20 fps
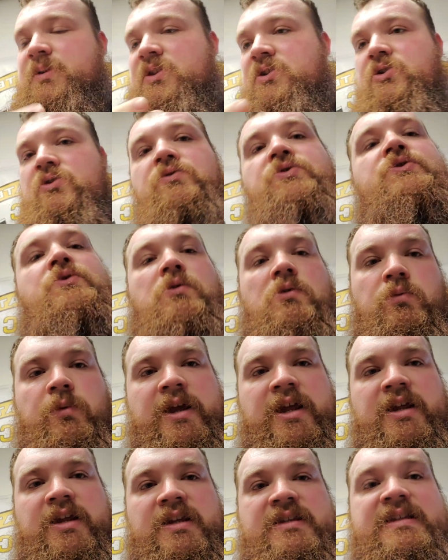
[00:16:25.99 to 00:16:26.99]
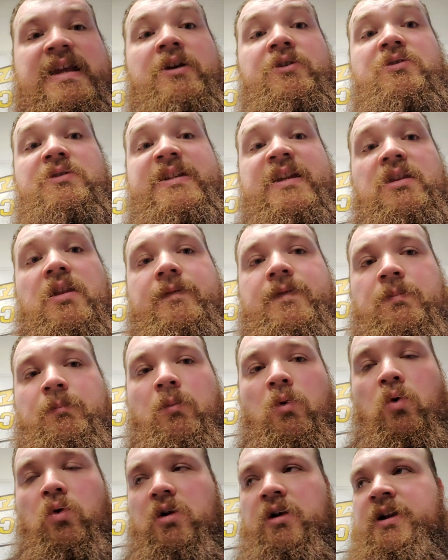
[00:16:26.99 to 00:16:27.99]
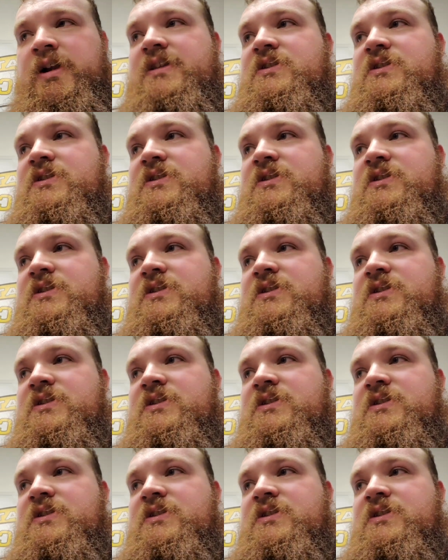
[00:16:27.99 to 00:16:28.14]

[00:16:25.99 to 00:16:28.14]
but the new school way is how you deadlift more.